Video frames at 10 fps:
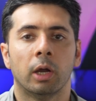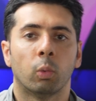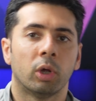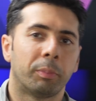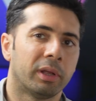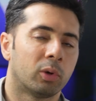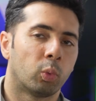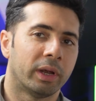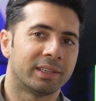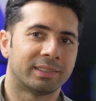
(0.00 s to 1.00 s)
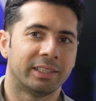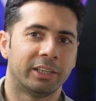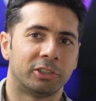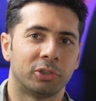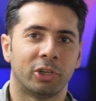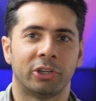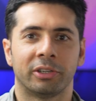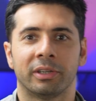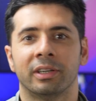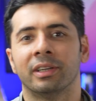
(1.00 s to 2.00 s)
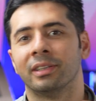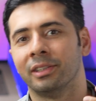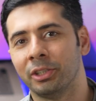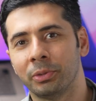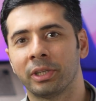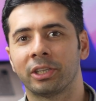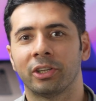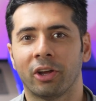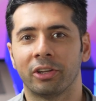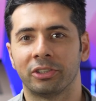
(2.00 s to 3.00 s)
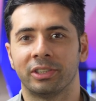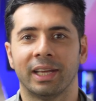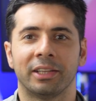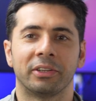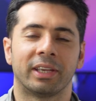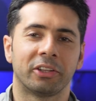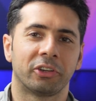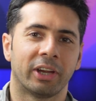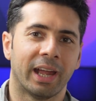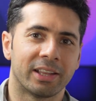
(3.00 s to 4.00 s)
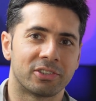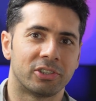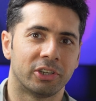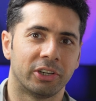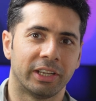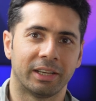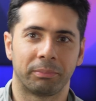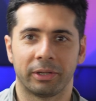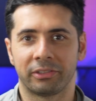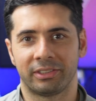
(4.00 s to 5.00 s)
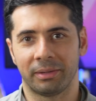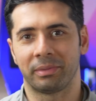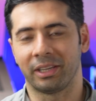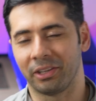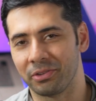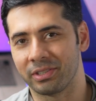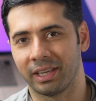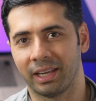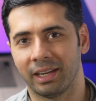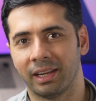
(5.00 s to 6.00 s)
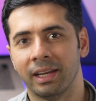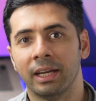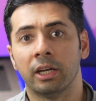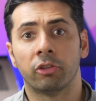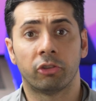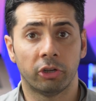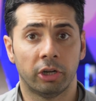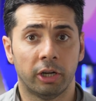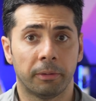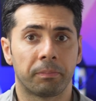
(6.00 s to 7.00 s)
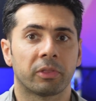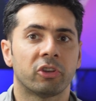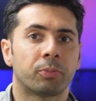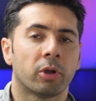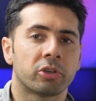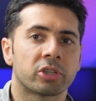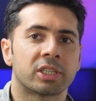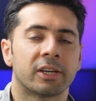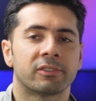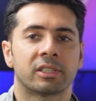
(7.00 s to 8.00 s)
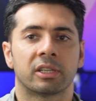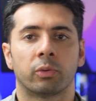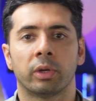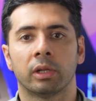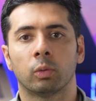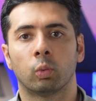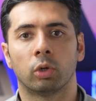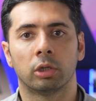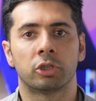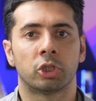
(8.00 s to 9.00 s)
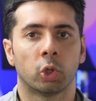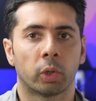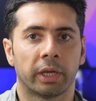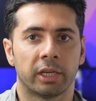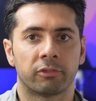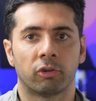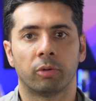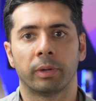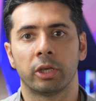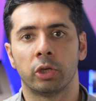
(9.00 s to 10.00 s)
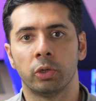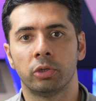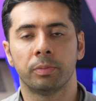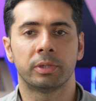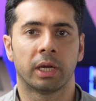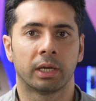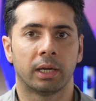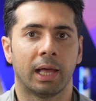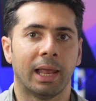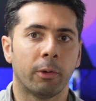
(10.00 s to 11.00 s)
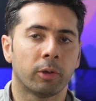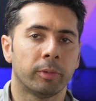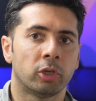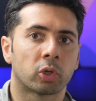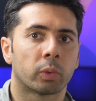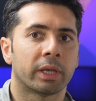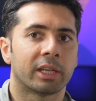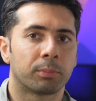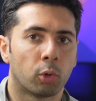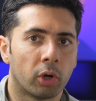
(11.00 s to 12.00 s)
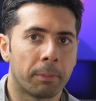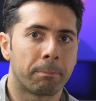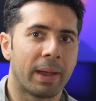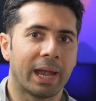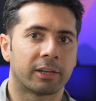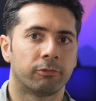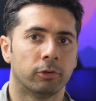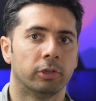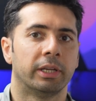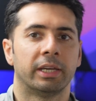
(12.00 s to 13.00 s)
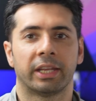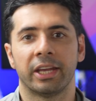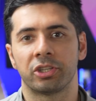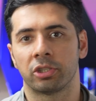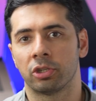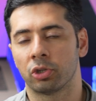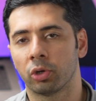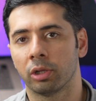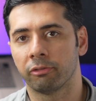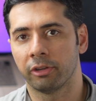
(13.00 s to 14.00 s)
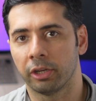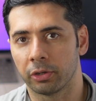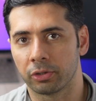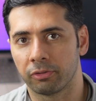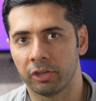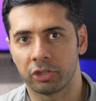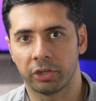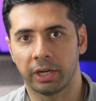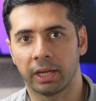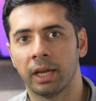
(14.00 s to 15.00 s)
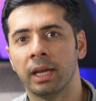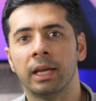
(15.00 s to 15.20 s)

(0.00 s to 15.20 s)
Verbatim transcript: What better way is there to learn a new technology than to get your hands dirty and build something using it. Third, this project serves as a real-world showcase for my YouTube channel, allowing me to create more impactful and engaging tutorial videos featuring